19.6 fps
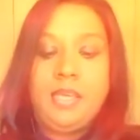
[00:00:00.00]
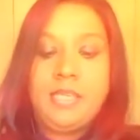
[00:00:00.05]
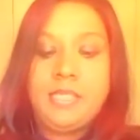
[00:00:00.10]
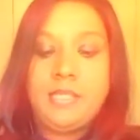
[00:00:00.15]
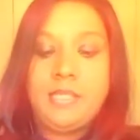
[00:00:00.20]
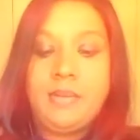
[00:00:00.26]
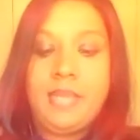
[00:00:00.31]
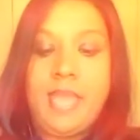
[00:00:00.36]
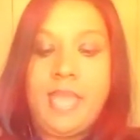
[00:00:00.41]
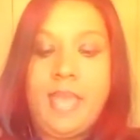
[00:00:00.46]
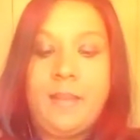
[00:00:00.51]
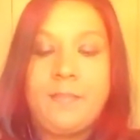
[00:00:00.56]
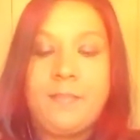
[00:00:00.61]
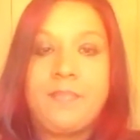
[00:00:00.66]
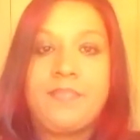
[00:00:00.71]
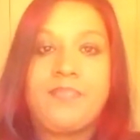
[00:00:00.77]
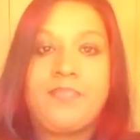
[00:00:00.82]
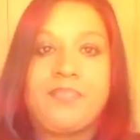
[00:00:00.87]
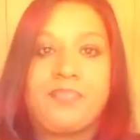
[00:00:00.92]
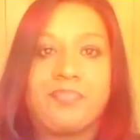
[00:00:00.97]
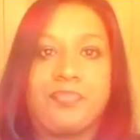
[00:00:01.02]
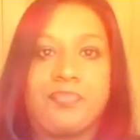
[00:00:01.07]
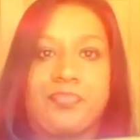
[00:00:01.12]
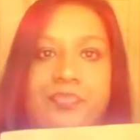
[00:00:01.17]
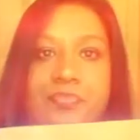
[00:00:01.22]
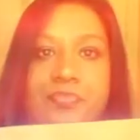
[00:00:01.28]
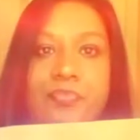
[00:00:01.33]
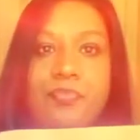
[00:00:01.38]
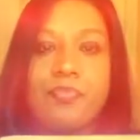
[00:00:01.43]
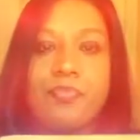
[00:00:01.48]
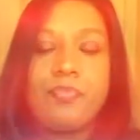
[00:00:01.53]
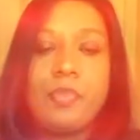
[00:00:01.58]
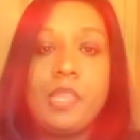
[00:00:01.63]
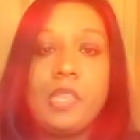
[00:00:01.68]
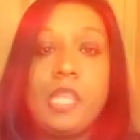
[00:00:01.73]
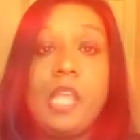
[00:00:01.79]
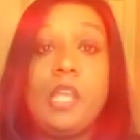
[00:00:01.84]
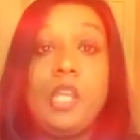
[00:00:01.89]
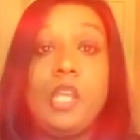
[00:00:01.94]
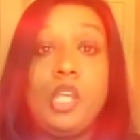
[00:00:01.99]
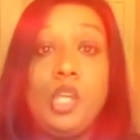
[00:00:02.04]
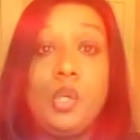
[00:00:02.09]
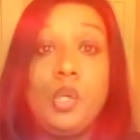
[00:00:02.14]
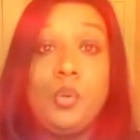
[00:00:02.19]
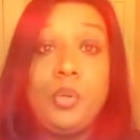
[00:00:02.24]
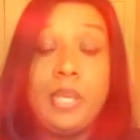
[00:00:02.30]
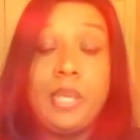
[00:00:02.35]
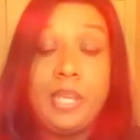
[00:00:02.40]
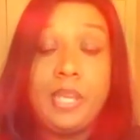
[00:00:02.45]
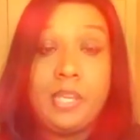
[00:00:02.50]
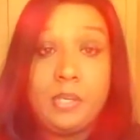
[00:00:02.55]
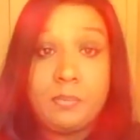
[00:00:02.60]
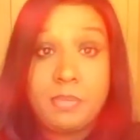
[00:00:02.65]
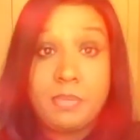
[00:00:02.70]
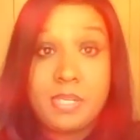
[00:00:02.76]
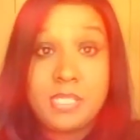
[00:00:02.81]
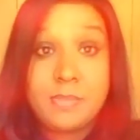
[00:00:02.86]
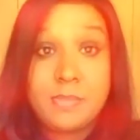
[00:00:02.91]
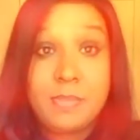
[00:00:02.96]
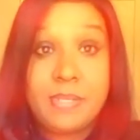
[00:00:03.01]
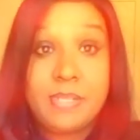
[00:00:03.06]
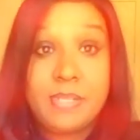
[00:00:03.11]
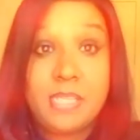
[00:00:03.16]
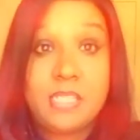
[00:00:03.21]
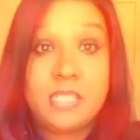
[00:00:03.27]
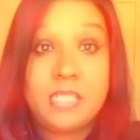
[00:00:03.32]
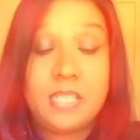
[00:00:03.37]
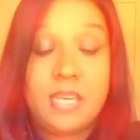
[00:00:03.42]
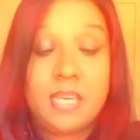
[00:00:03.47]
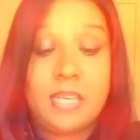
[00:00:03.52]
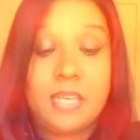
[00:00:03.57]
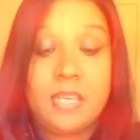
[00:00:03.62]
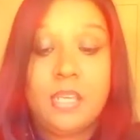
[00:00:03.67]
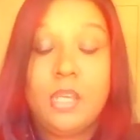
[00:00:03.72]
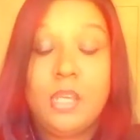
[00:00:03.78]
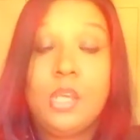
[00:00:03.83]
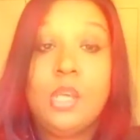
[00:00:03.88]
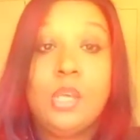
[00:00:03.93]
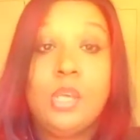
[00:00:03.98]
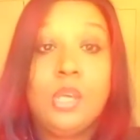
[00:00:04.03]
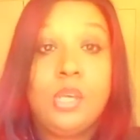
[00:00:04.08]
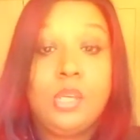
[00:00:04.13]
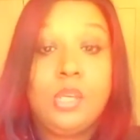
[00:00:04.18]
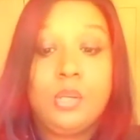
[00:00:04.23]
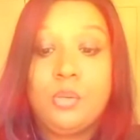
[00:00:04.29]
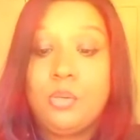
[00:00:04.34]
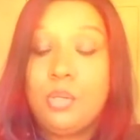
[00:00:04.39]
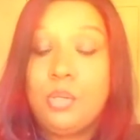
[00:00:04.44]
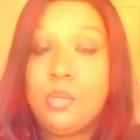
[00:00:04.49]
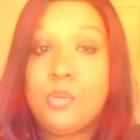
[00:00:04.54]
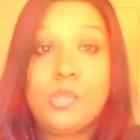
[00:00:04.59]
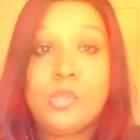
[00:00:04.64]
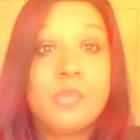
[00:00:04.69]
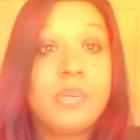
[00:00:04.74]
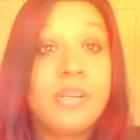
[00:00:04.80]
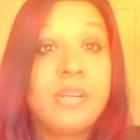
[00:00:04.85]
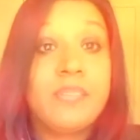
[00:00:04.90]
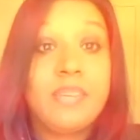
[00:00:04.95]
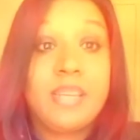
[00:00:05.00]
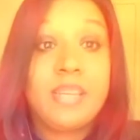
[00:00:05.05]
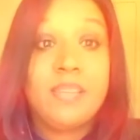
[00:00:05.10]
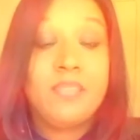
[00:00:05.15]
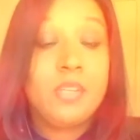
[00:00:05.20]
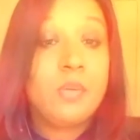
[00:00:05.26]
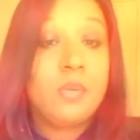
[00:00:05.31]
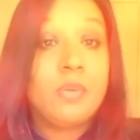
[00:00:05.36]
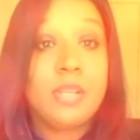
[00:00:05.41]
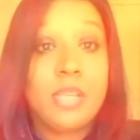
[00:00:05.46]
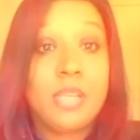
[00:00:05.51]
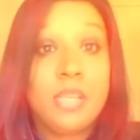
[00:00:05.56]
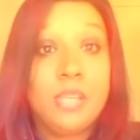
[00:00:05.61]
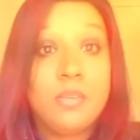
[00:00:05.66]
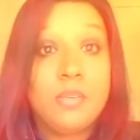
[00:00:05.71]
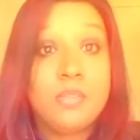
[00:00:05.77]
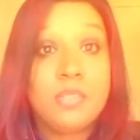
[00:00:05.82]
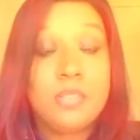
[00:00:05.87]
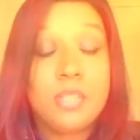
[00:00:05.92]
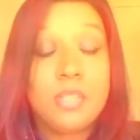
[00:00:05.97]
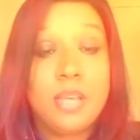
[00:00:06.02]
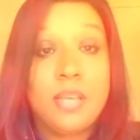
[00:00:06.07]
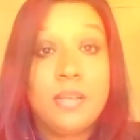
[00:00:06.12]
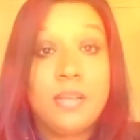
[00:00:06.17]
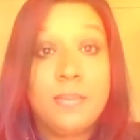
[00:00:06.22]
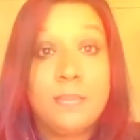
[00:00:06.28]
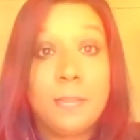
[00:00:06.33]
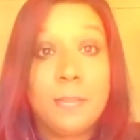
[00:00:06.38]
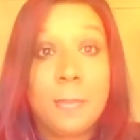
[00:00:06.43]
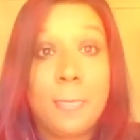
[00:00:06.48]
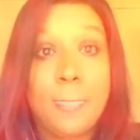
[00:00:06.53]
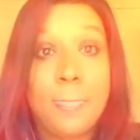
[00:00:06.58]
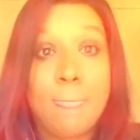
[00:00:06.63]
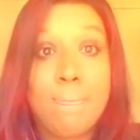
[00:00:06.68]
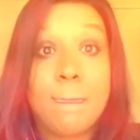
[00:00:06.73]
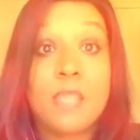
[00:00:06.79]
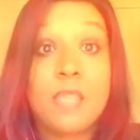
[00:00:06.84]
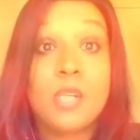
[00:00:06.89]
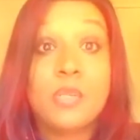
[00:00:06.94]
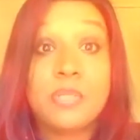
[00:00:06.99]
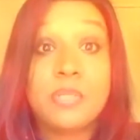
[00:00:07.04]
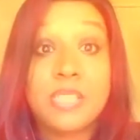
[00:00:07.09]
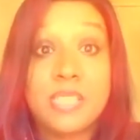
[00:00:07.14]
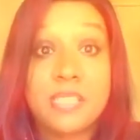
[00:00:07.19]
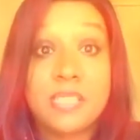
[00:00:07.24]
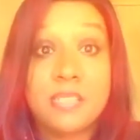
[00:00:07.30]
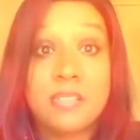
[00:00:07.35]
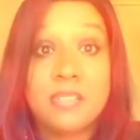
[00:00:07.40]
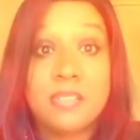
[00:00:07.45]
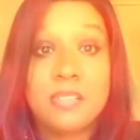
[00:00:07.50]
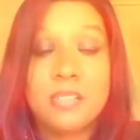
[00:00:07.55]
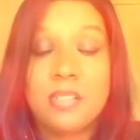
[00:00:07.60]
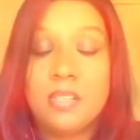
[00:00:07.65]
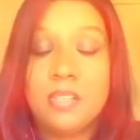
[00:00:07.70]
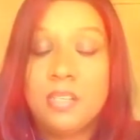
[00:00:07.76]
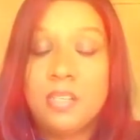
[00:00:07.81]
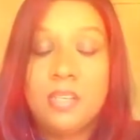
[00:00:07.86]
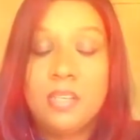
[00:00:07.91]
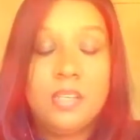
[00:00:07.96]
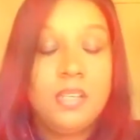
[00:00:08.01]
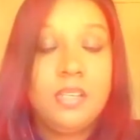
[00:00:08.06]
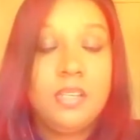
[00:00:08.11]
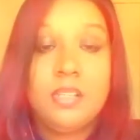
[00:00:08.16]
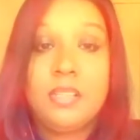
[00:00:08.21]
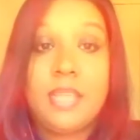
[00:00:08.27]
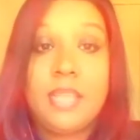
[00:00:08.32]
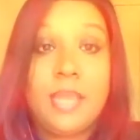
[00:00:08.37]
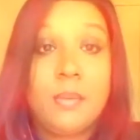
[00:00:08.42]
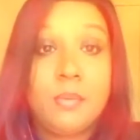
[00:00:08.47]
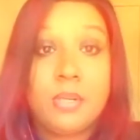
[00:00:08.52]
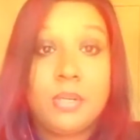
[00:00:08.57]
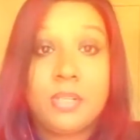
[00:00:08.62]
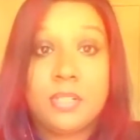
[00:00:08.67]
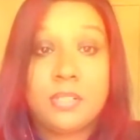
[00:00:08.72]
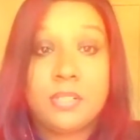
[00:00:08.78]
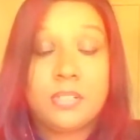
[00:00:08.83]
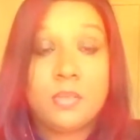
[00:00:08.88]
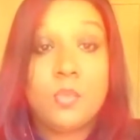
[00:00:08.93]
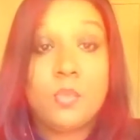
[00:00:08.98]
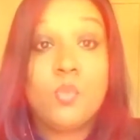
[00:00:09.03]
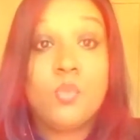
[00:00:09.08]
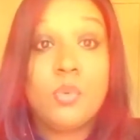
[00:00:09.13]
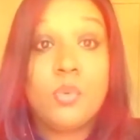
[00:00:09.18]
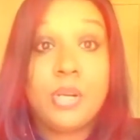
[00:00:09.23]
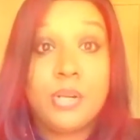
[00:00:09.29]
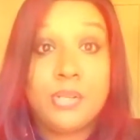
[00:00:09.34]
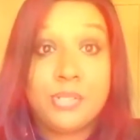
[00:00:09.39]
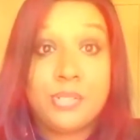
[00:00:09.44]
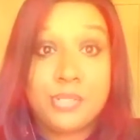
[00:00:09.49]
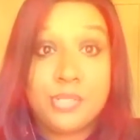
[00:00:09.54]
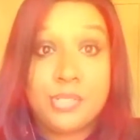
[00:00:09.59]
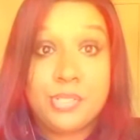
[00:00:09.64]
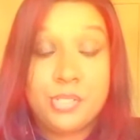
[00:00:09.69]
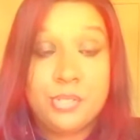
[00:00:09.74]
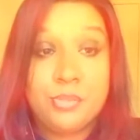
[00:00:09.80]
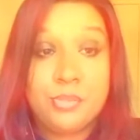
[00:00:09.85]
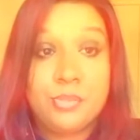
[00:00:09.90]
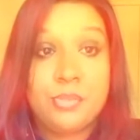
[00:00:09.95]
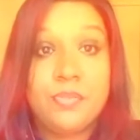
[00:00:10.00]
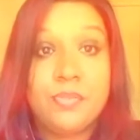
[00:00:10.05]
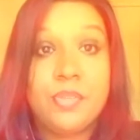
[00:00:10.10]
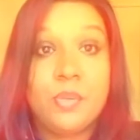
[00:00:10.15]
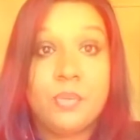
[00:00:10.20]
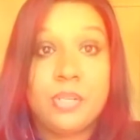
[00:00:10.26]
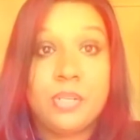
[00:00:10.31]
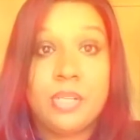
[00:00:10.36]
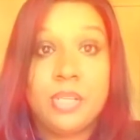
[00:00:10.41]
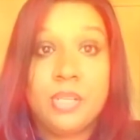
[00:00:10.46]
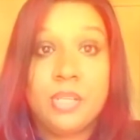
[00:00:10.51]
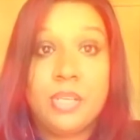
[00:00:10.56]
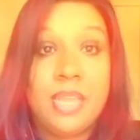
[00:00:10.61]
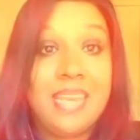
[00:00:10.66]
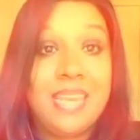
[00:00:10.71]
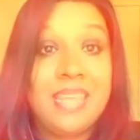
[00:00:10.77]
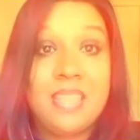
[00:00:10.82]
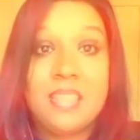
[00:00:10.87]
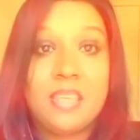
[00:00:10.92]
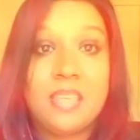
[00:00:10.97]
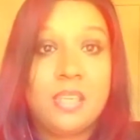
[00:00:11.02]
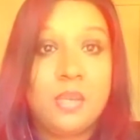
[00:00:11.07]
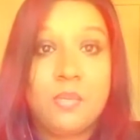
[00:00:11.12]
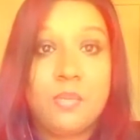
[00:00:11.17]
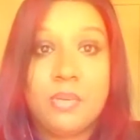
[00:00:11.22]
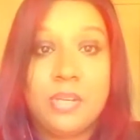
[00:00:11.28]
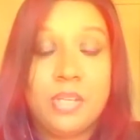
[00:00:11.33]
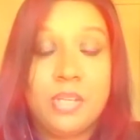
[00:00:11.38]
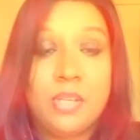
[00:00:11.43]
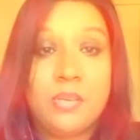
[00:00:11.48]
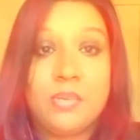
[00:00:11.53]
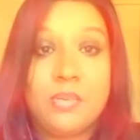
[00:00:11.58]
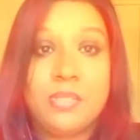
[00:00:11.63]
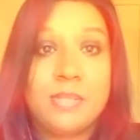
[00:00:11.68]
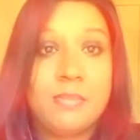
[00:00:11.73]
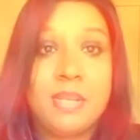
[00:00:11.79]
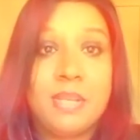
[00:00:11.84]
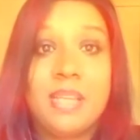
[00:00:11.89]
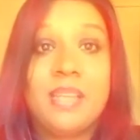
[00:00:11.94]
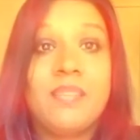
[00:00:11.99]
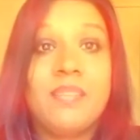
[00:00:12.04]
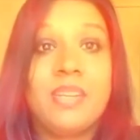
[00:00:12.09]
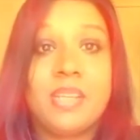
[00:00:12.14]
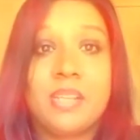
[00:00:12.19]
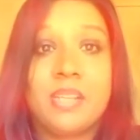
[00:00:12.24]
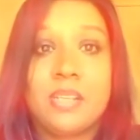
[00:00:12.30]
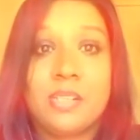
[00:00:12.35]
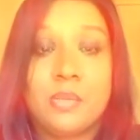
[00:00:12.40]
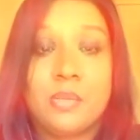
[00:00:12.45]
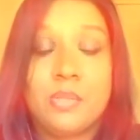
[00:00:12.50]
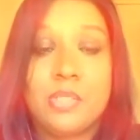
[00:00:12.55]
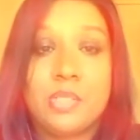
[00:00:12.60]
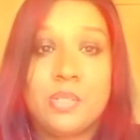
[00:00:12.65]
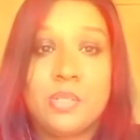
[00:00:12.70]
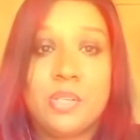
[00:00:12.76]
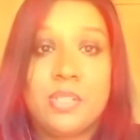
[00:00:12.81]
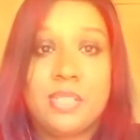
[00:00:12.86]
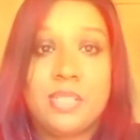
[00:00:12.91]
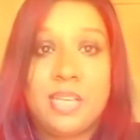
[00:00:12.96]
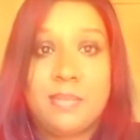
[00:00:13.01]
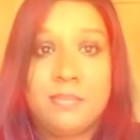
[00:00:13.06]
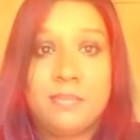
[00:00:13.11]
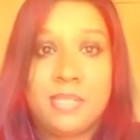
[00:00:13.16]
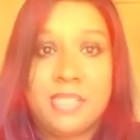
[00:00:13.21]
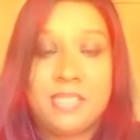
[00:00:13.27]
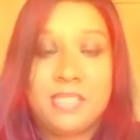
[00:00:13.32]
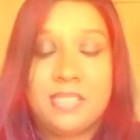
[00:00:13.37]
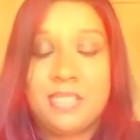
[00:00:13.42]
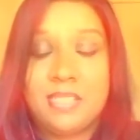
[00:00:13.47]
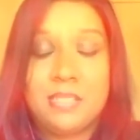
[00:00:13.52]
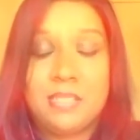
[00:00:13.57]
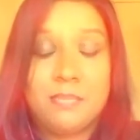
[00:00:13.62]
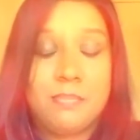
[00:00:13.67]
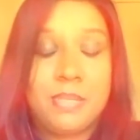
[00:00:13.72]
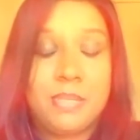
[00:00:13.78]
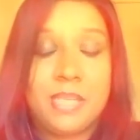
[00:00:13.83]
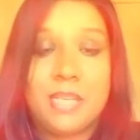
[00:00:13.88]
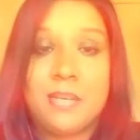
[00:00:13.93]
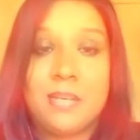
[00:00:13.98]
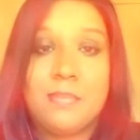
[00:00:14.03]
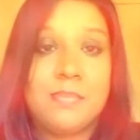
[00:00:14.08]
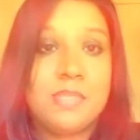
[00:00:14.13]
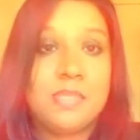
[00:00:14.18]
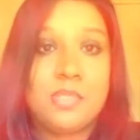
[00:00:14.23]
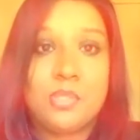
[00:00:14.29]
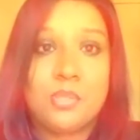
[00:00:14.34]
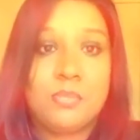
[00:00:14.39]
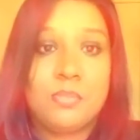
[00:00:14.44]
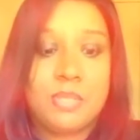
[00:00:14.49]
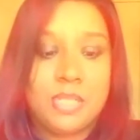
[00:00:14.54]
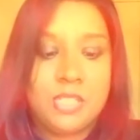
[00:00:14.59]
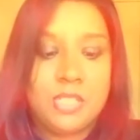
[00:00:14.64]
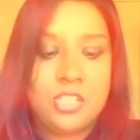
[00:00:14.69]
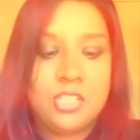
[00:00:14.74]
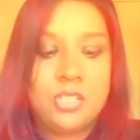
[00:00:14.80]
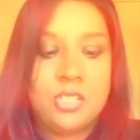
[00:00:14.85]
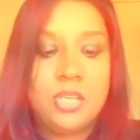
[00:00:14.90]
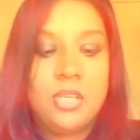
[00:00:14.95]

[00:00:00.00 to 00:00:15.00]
So yeah, you get your prosperity check, you use whatever, if you want to use crystals, they work wonders too. If you want to, anything you want to use. I'm not even going to go into all that because then it becomes too much.